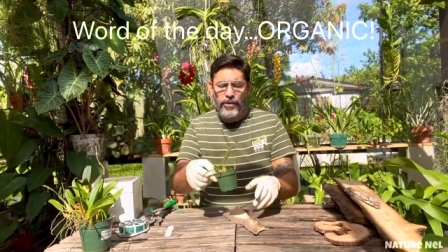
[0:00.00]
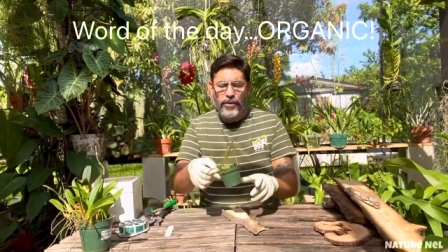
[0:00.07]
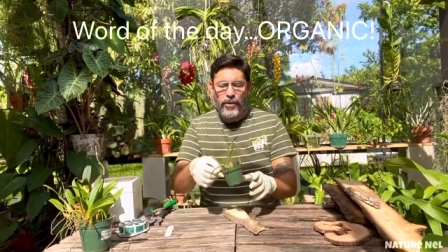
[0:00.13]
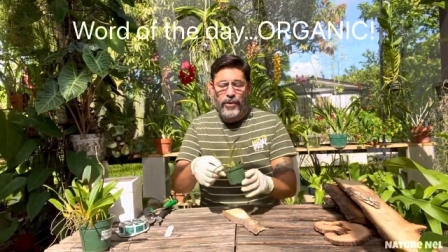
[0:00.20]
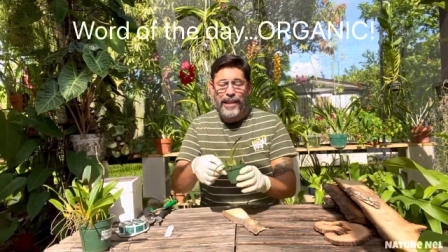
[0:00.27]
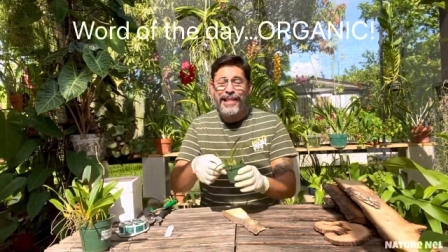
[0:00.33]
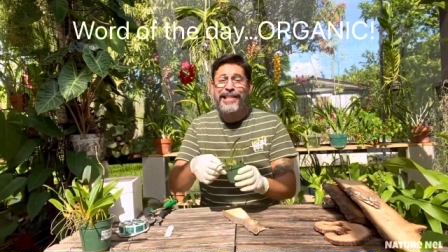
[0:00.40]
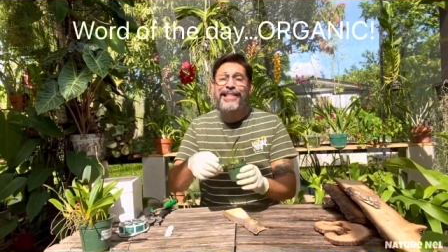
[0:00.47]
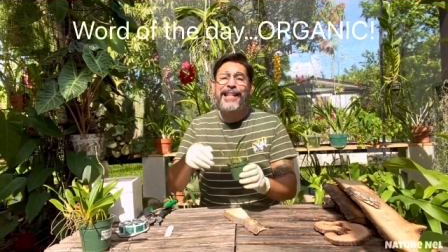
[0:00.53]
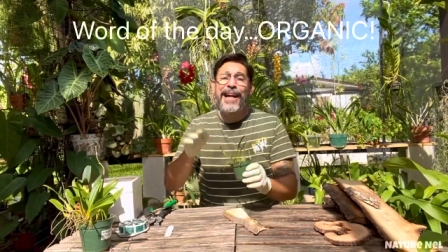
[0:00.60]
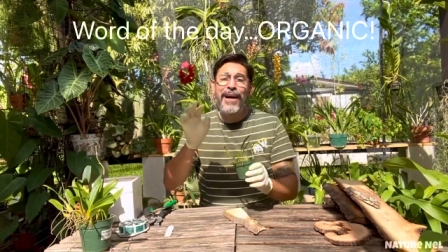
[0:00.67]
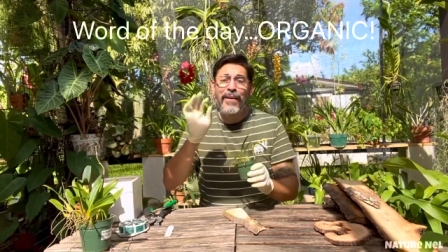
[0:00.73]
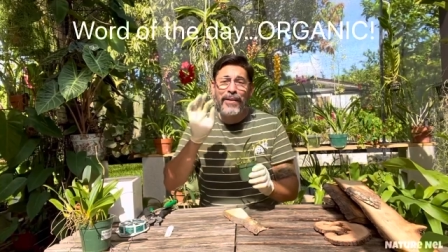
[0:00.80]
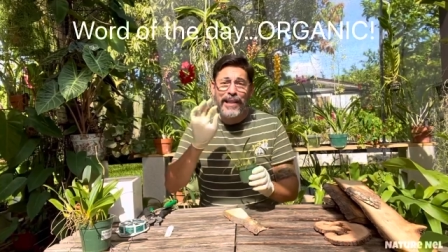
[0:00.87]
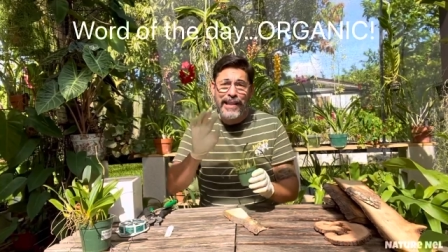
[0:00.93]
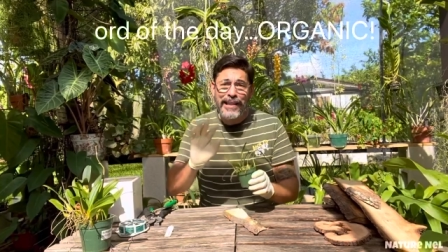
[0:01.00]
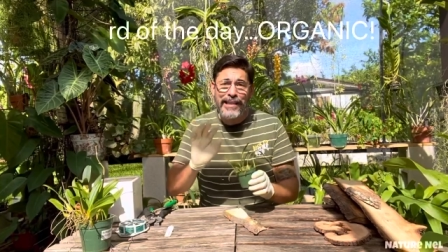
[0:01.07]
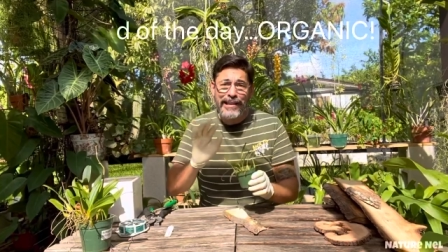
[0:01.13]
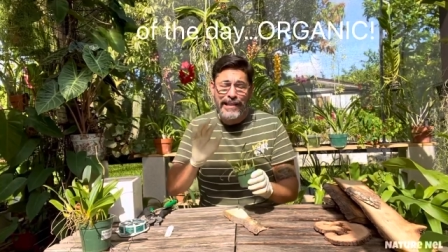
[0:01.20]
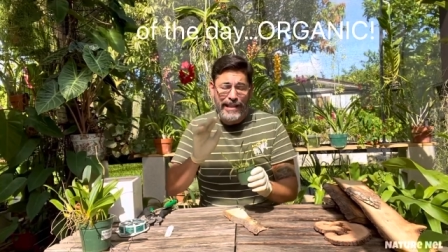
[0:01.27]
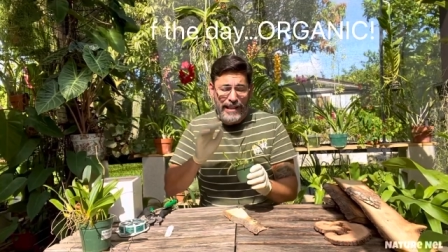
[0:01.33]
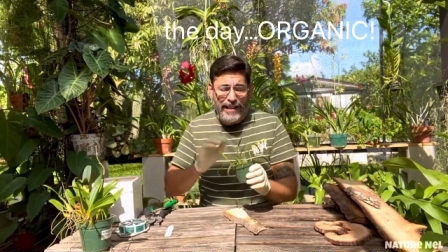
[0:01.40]
So this is how
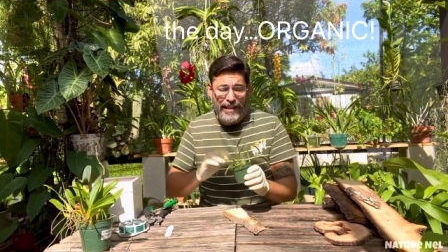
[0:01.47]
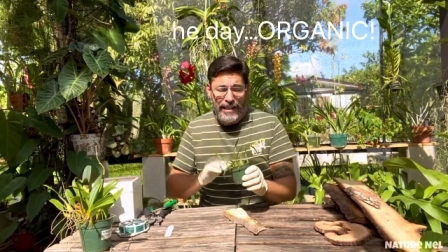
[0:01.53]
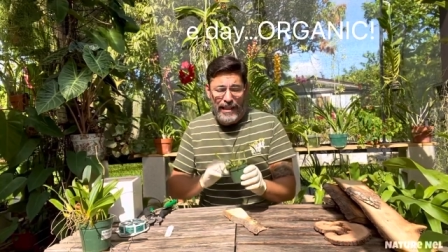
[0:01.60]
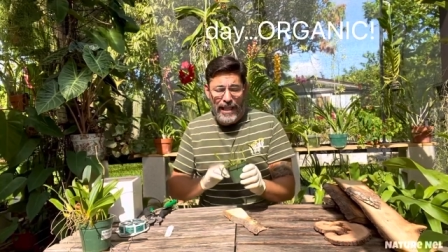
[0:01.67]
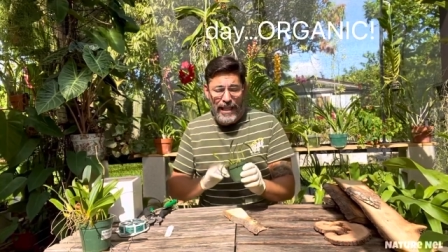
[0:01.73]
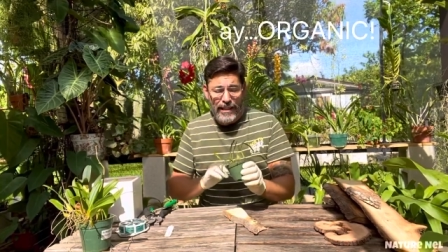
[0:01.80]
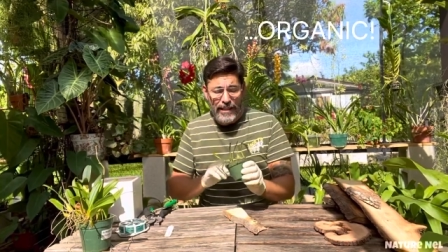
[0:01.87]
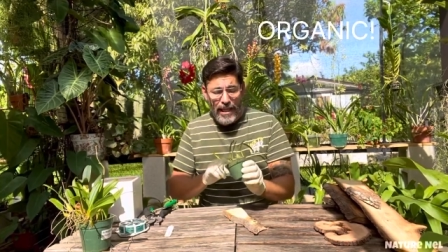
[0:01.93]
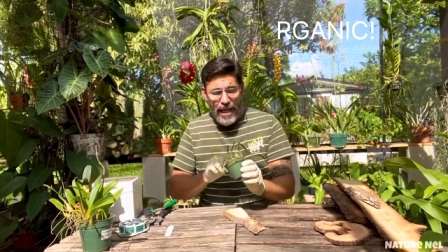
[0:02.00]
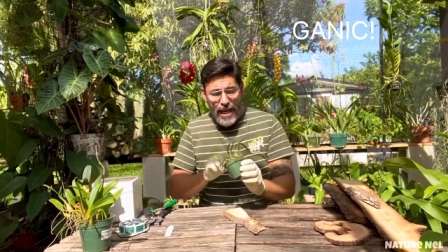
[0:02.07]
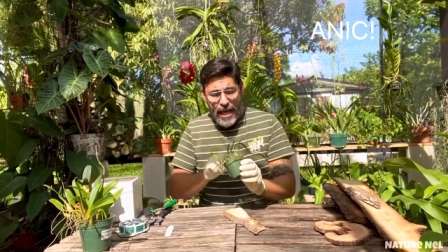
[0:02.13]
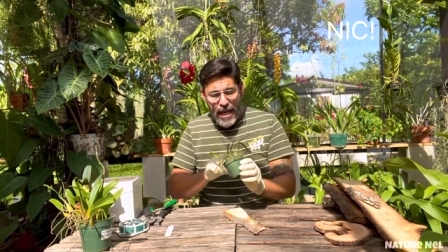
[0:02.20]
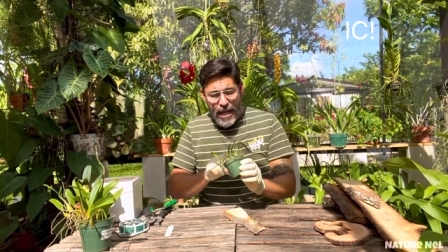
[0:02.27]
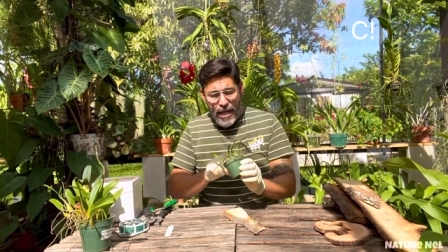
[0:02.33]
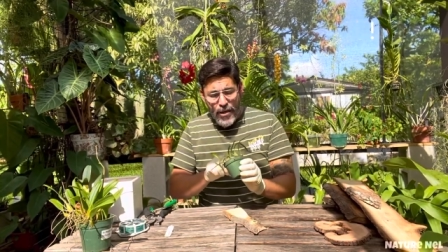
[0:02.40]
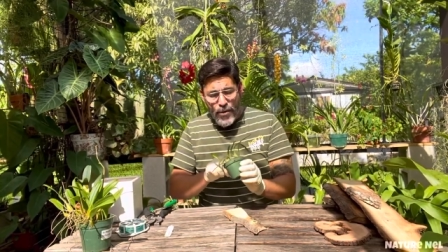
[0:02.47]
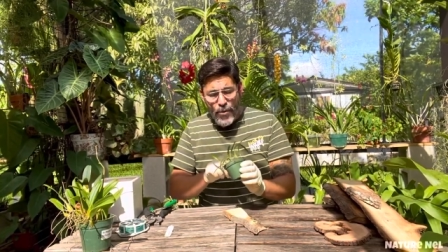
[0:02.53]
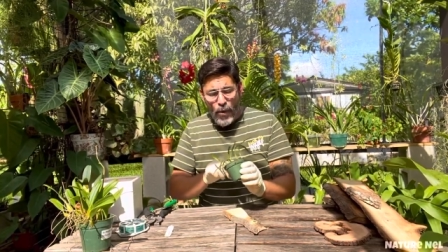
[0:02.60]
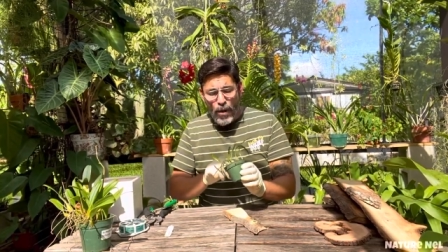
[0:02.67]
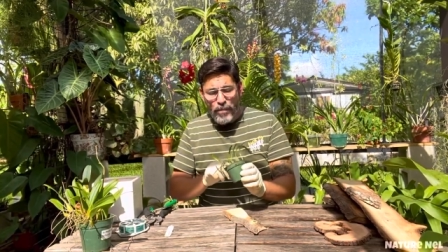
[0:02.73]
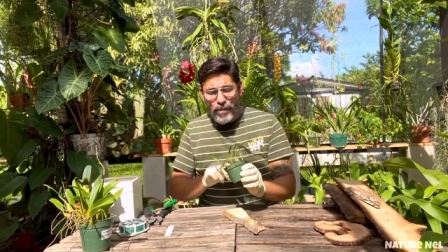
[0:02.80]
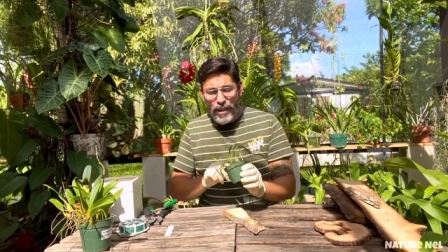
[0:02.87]
easy it is, guys.
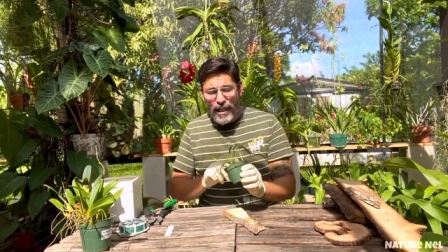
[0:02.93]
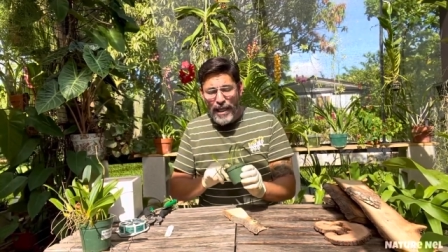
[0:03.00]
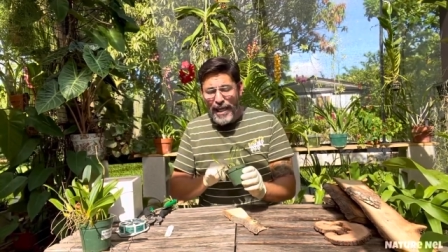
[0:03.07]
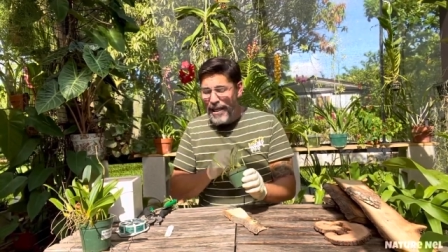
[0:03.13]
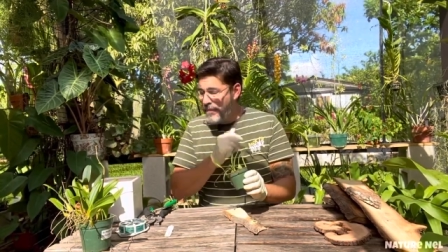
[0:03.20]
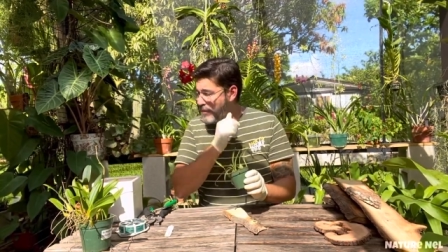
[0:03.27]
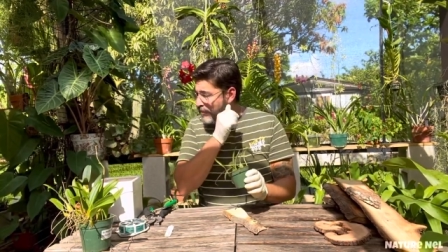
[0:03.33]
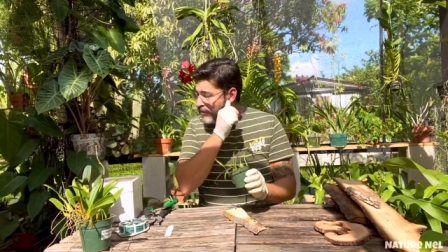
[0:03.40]
Normally,